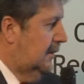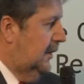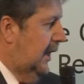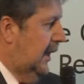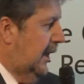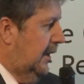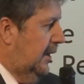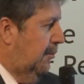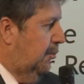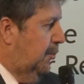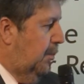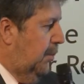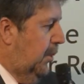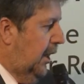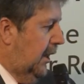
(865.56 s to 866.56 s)
the other
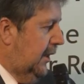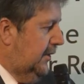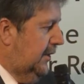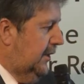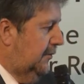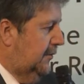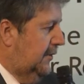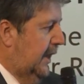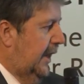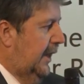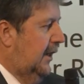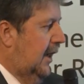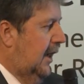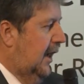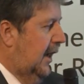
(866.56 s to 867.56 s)
blocks of
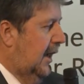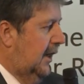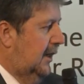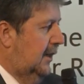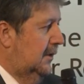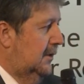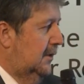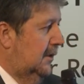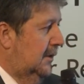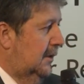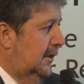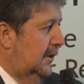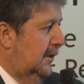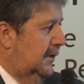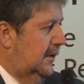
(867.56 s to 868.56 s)
data are
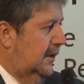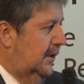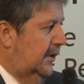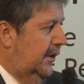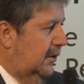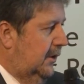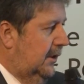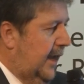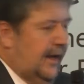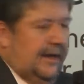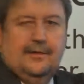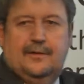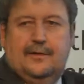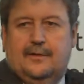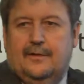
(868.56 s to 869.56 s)
the new
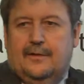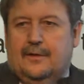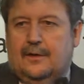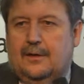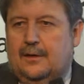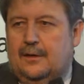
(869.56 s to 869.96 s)
tests